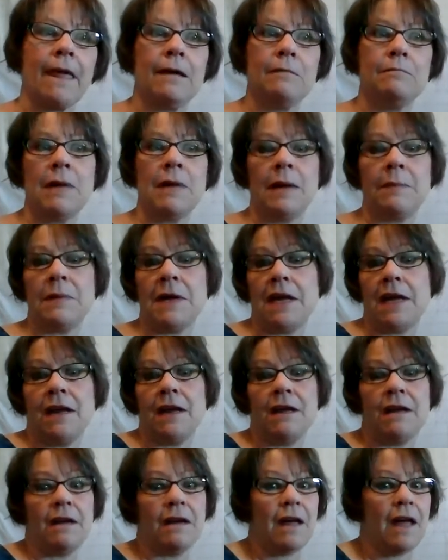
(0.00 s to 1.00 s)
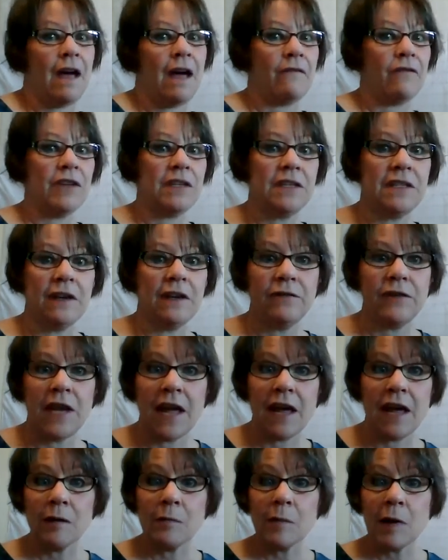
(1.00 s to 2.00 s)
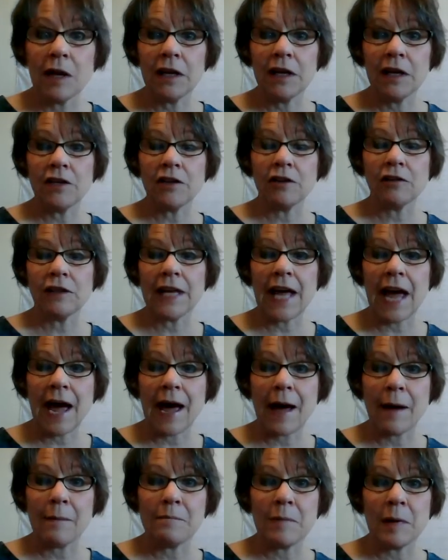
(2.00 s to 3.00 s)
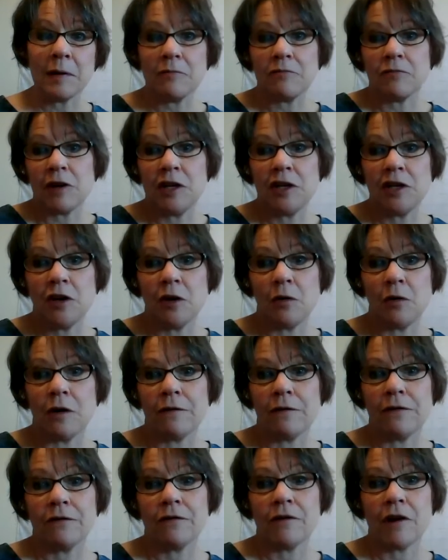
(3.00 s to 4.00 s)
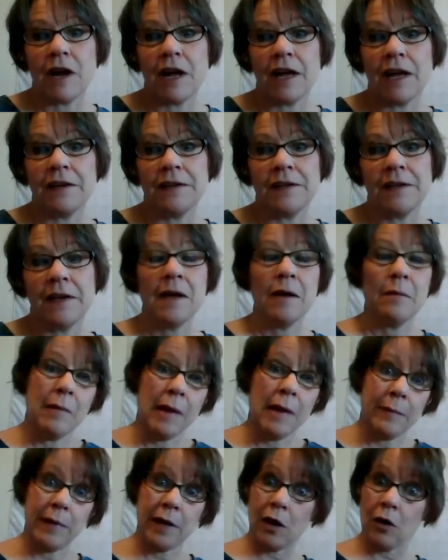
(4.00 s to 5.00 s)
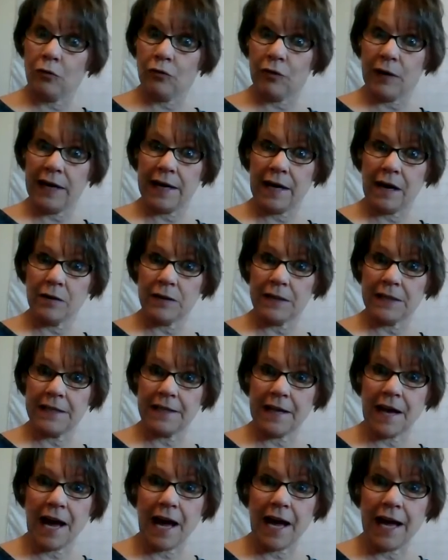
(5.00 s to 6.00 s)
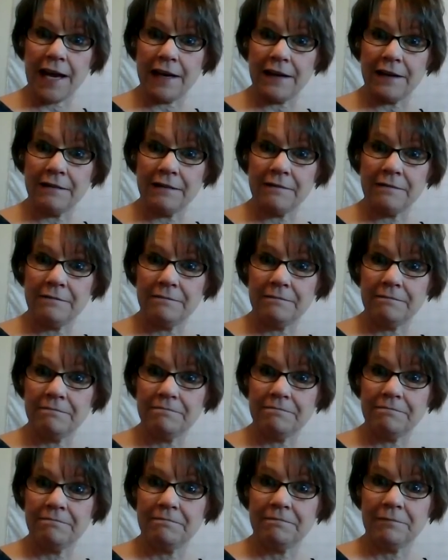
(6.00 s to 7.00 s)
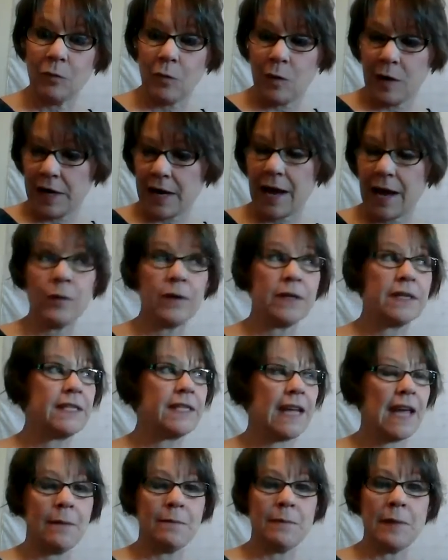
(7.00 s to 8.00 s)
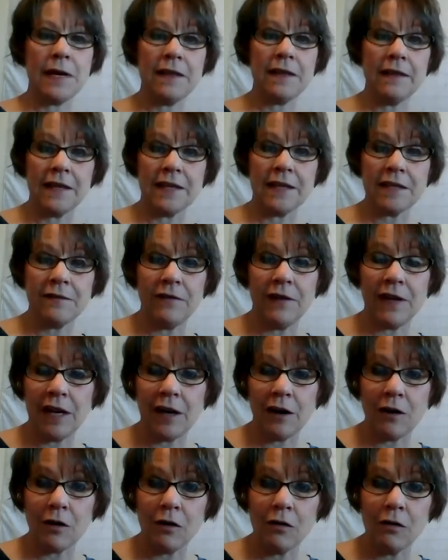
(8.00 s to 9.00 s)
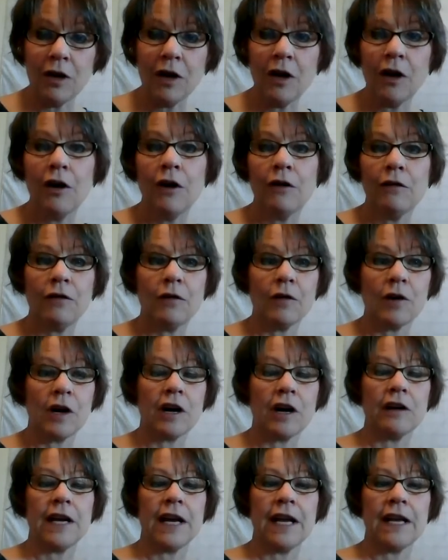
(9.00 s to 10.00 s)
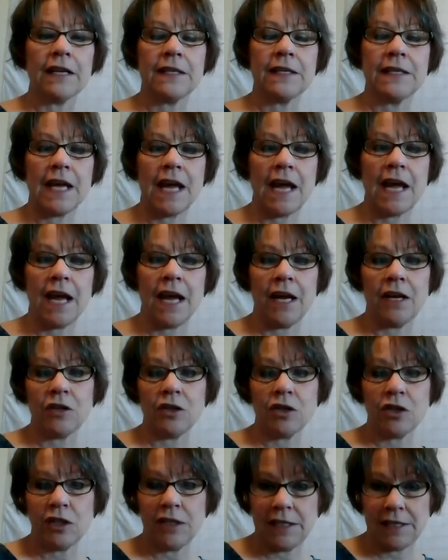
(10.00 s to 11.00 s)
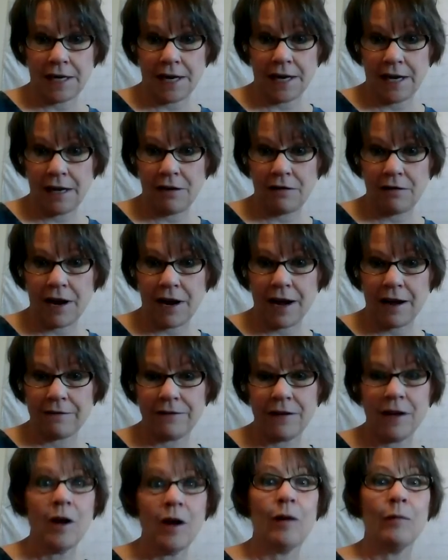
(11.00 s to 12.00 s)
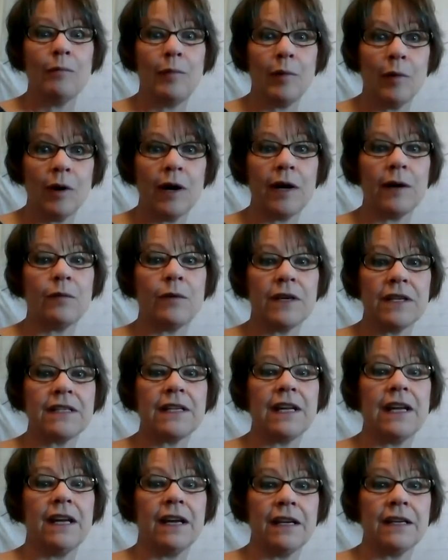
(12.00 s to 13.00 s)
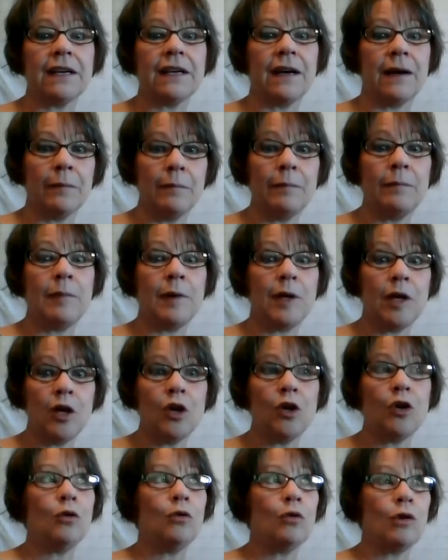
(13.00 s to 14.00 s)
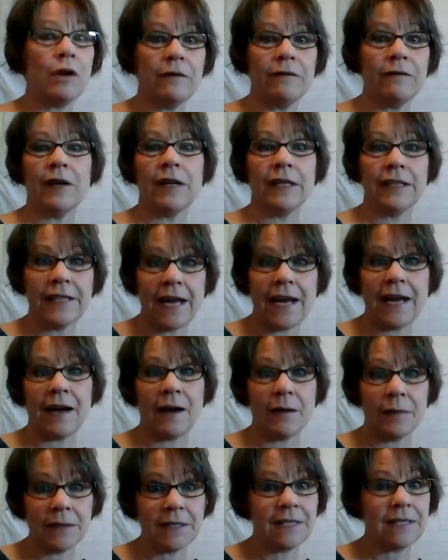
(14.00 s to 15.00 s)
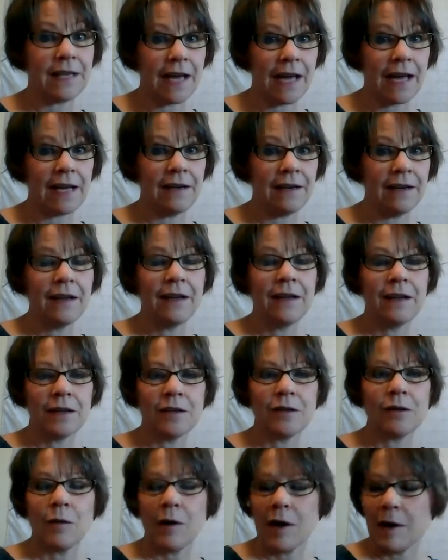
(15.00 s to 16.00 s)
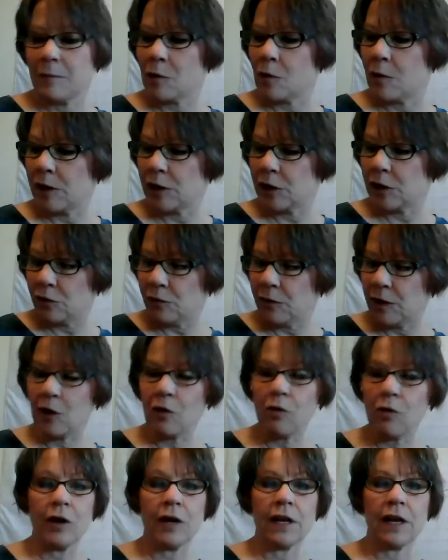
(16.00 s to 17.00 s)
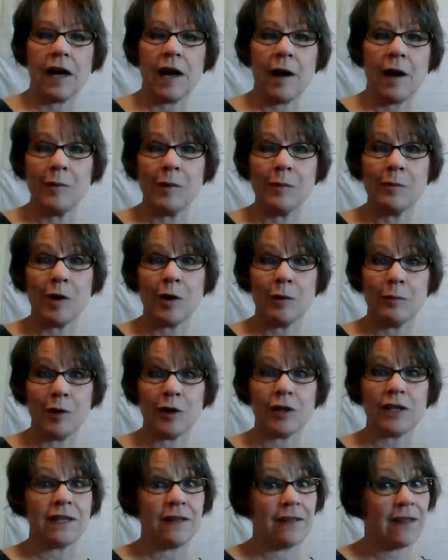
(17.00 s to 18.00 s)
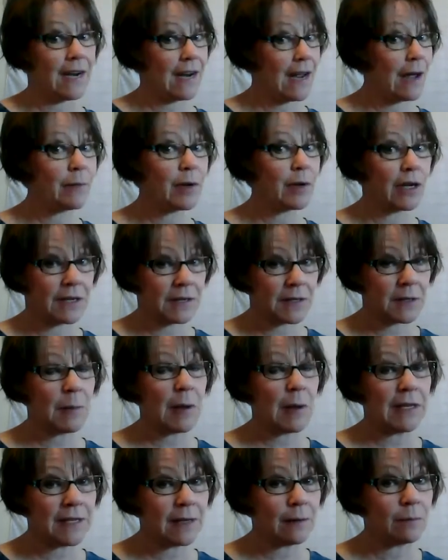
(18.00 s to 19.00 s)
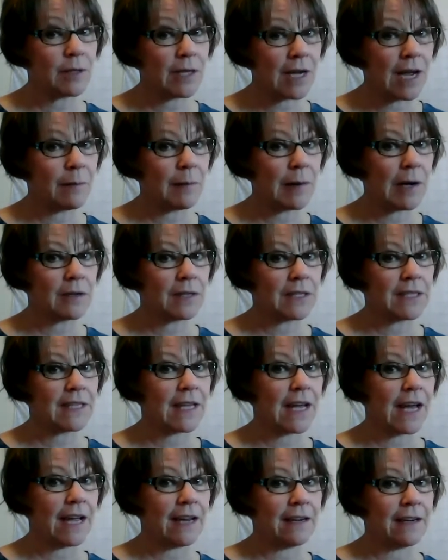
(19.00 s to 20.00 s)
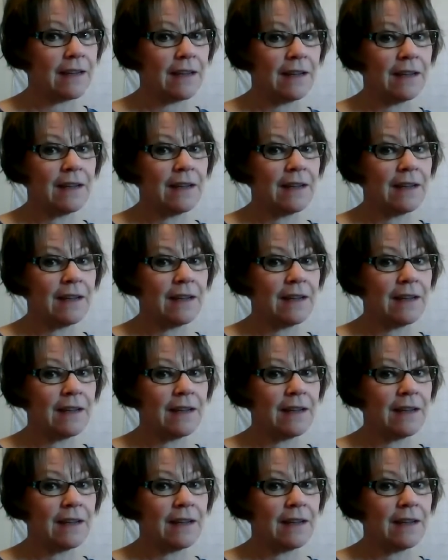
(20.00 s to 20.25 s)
maybe have a stuffed animal in your lap and read to a friend, maybe go read outside. When I was taping this video for our SH digraph, boy, was it a beautiful day outside. So I'm going to record a couple more books and then I'm going to spend some time outside.